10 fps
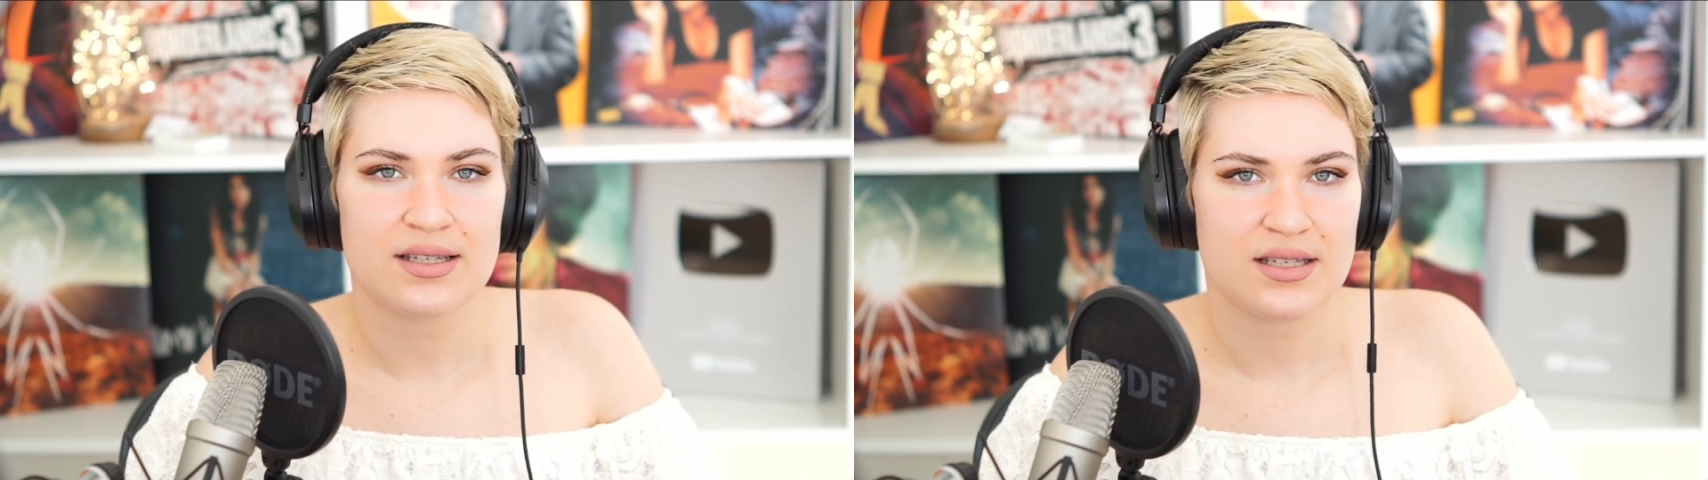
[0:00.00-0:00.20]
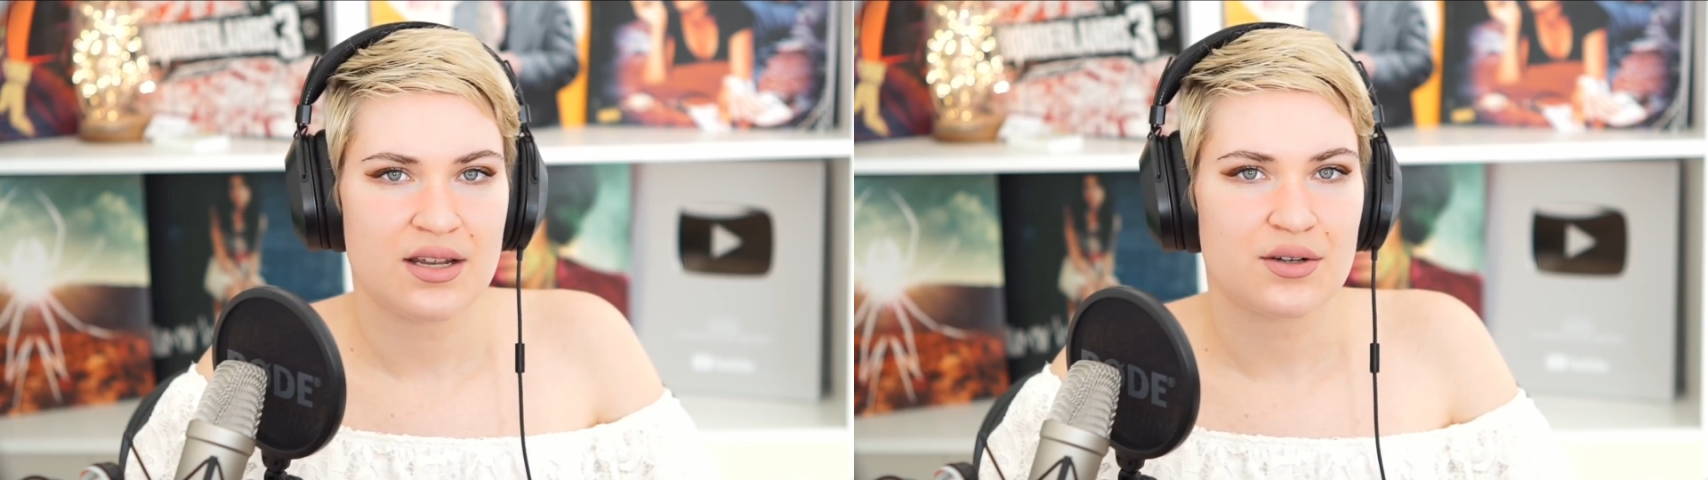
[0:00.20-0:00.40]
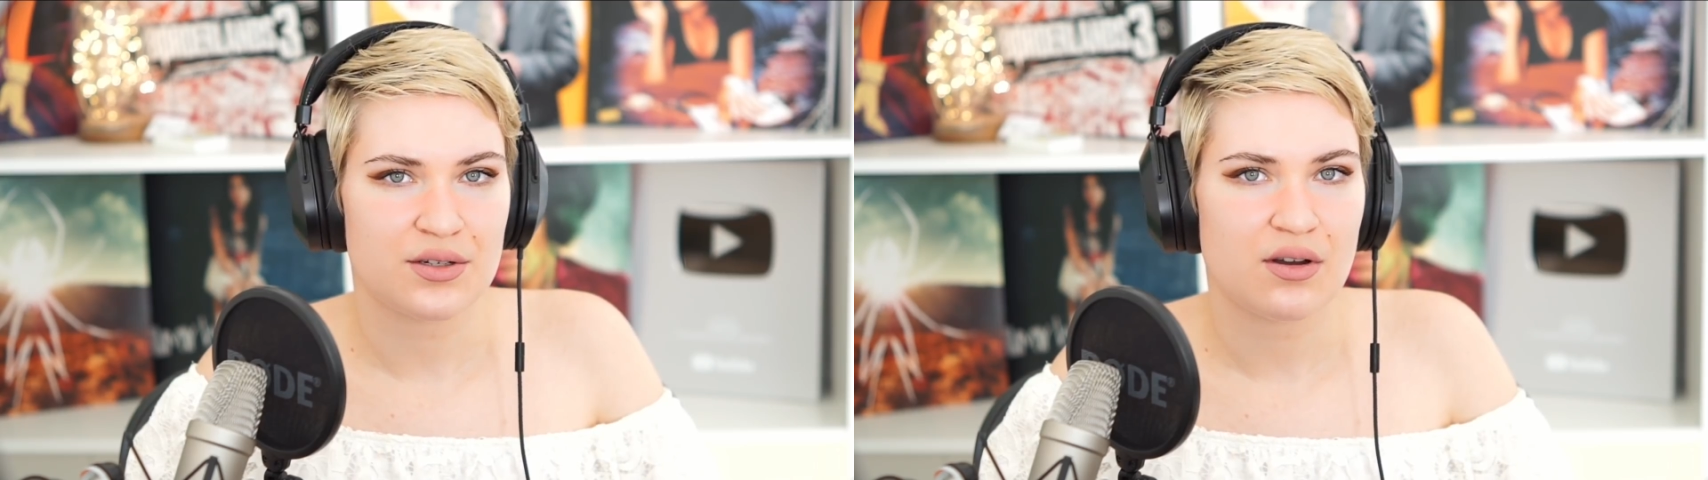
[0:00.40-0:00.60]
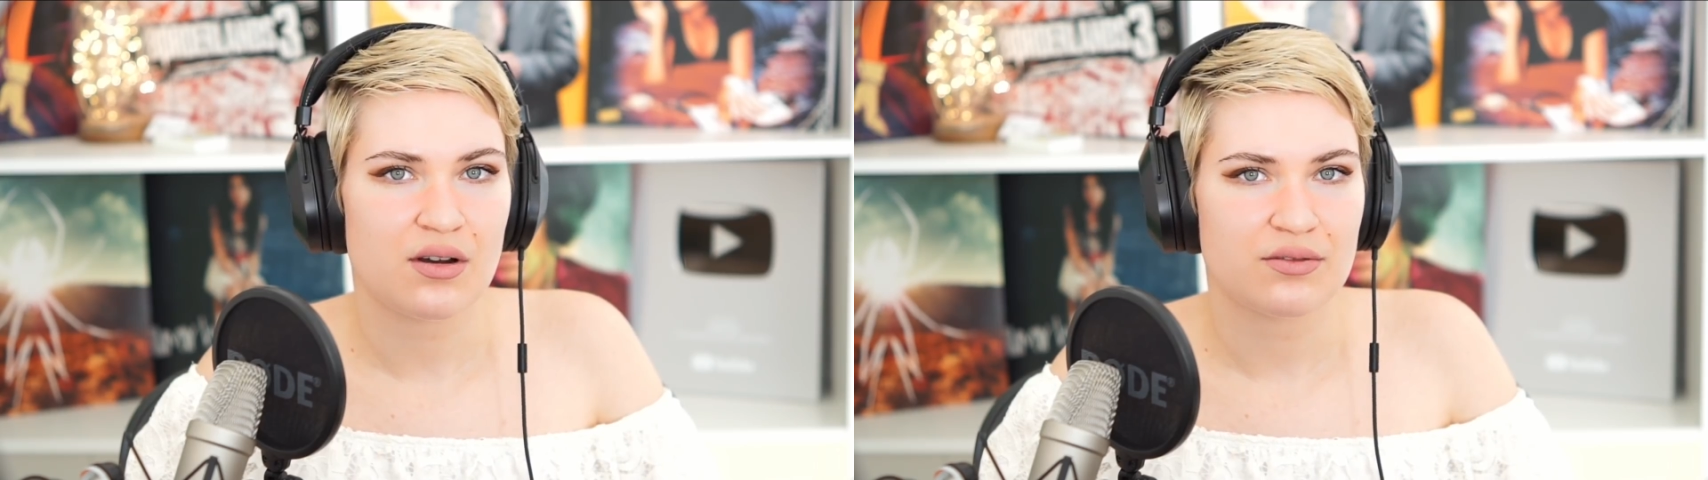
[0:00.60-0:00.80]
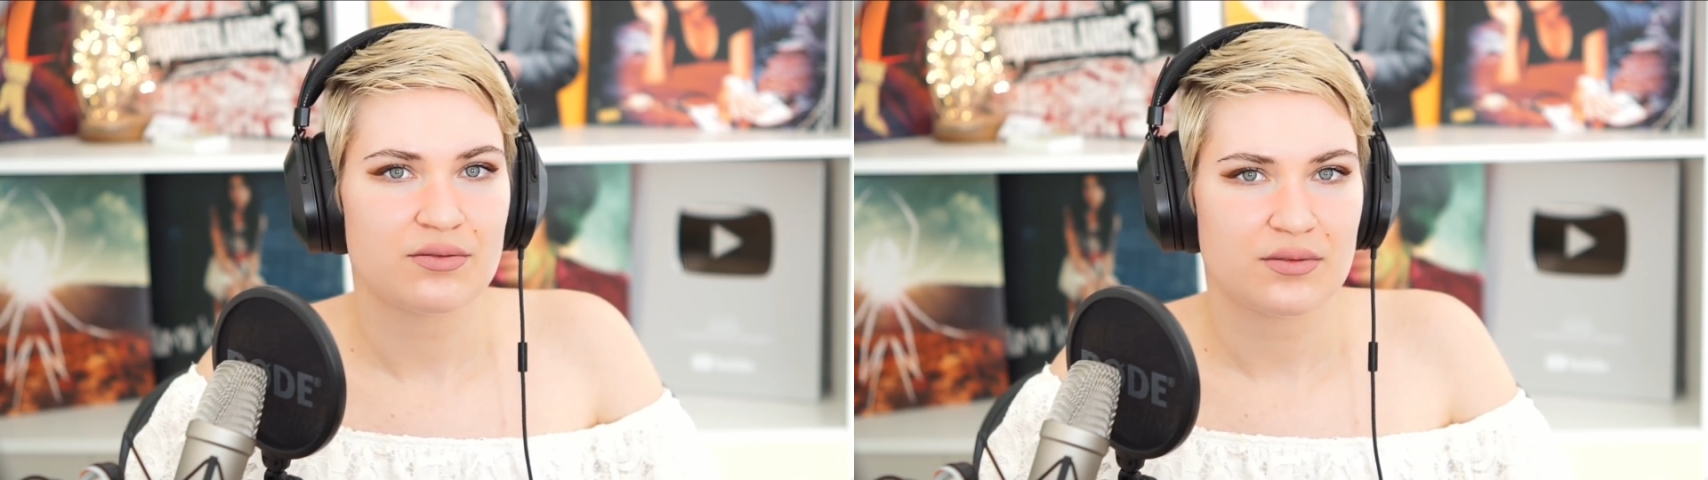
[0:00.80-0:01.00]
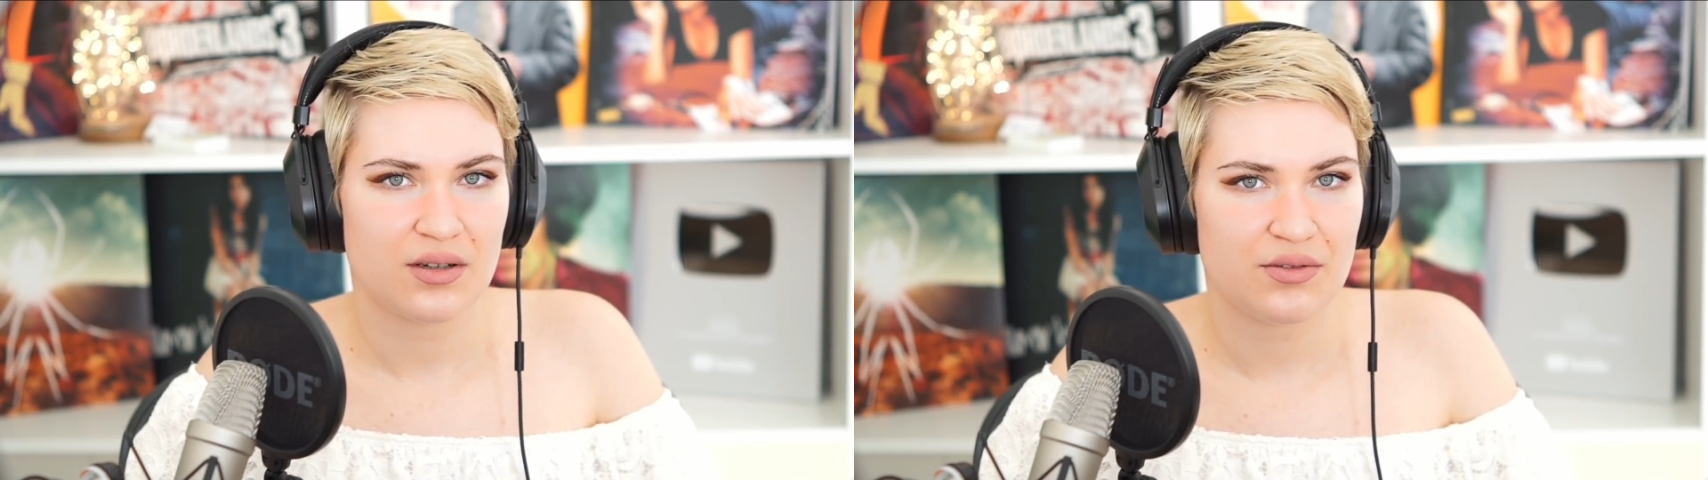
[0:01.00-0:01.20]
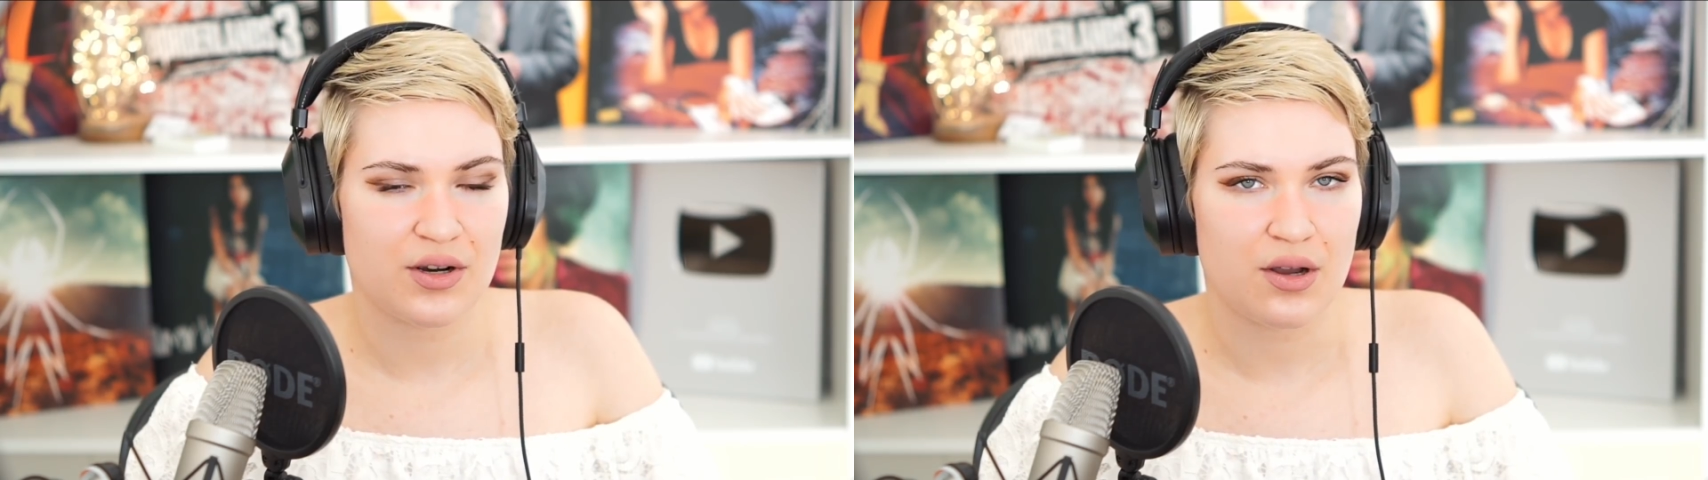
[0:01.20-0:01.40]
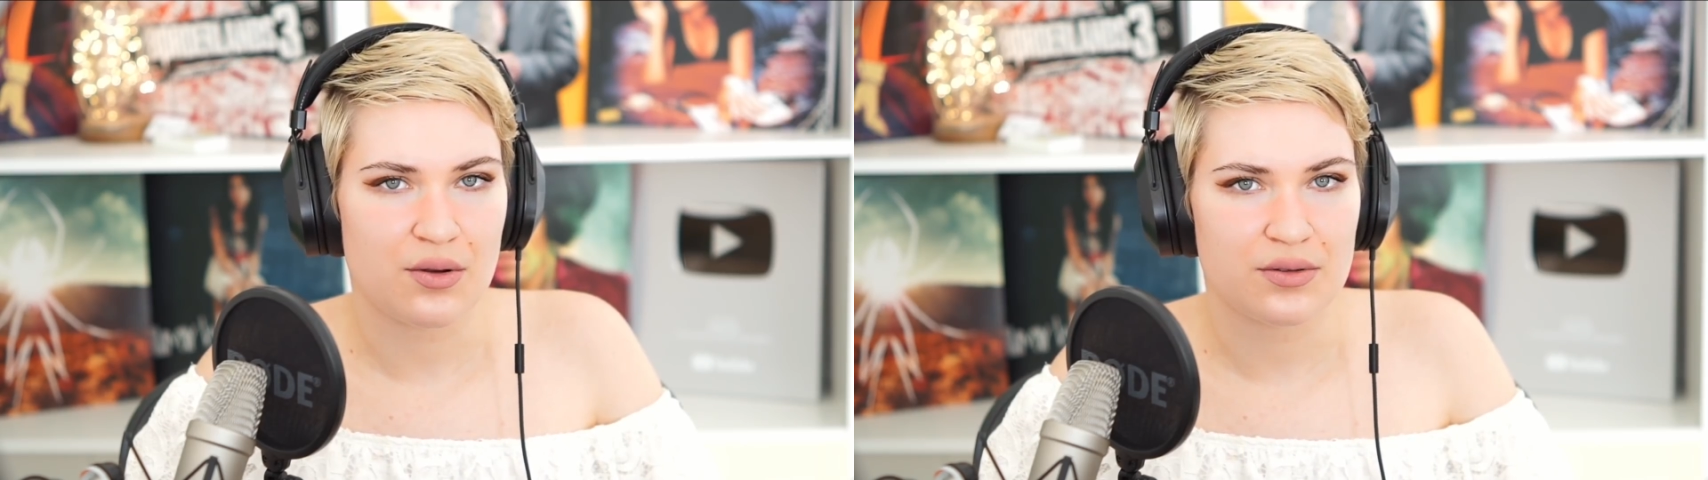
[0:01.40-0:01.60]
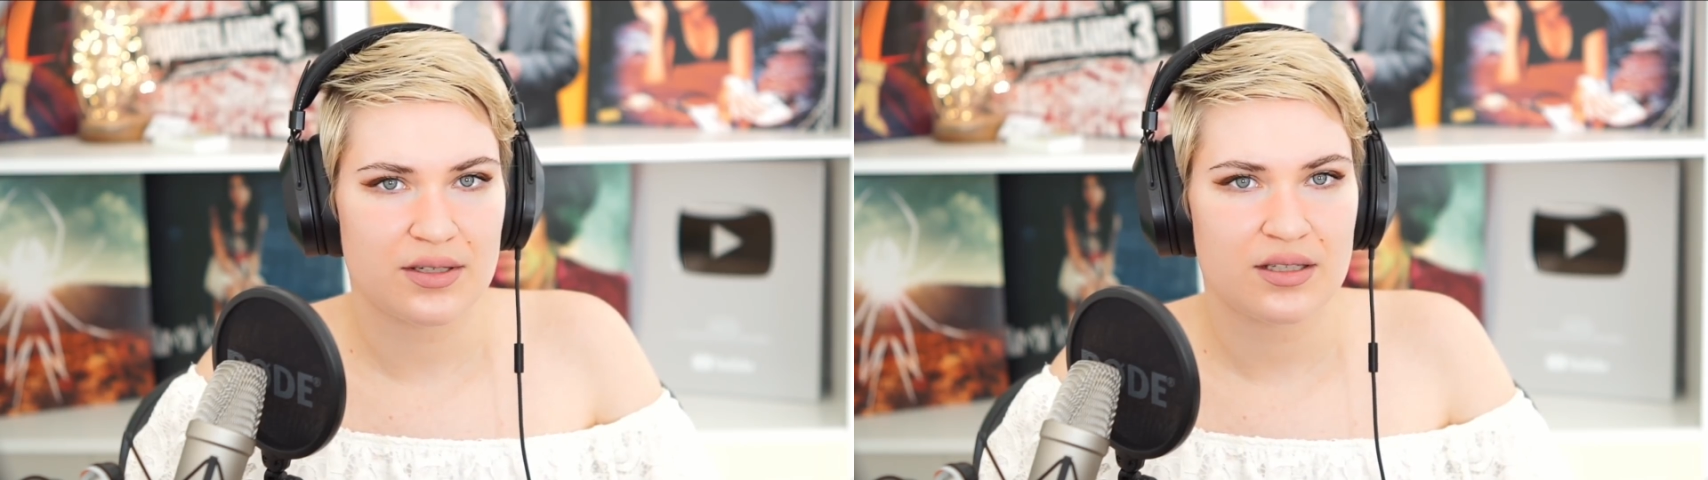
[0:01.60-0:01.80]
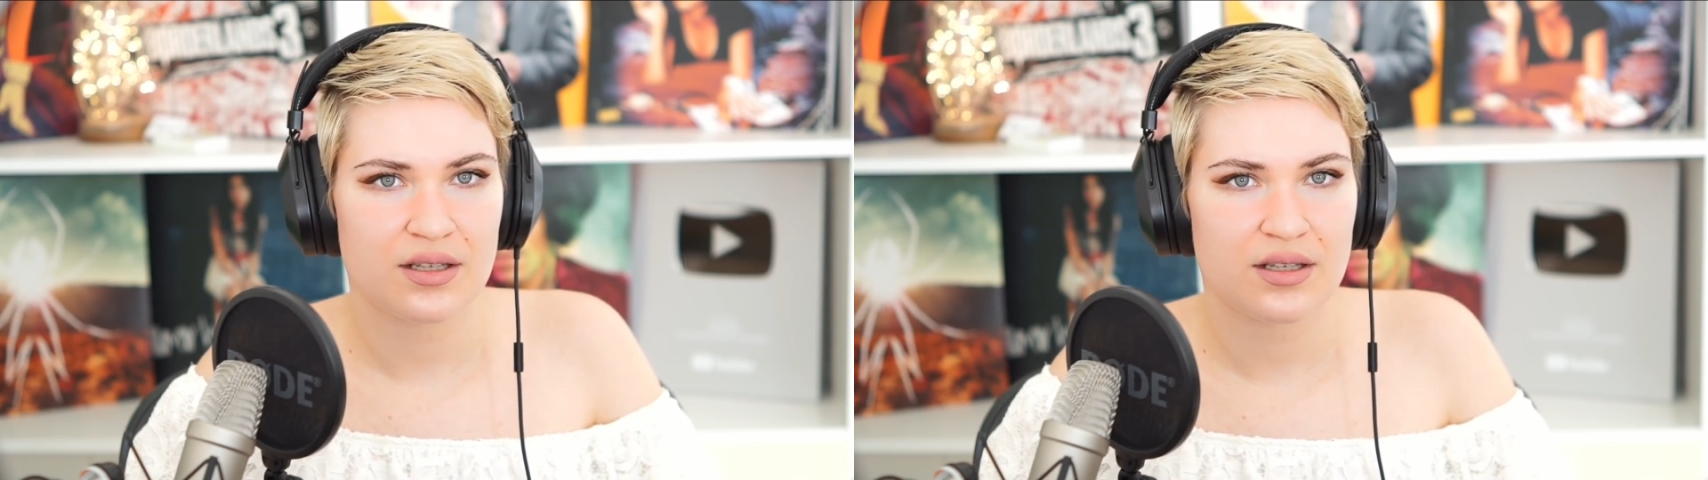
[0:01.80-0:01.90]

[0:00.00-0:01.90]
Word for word: standard of, of her own.